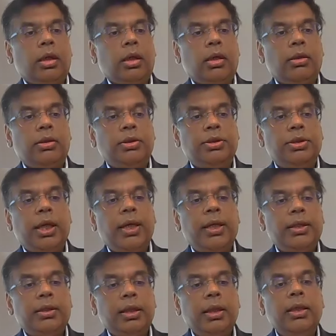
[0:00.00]
a
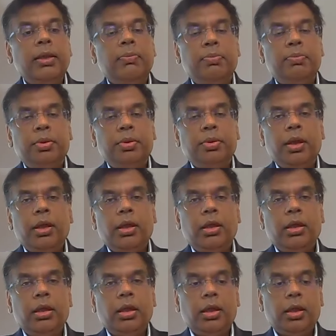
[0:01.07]
giant leap
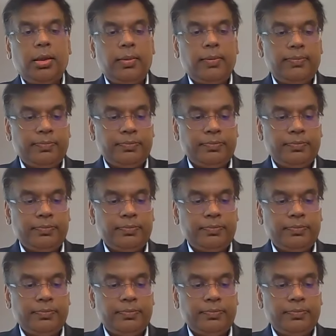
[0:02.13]
in uh,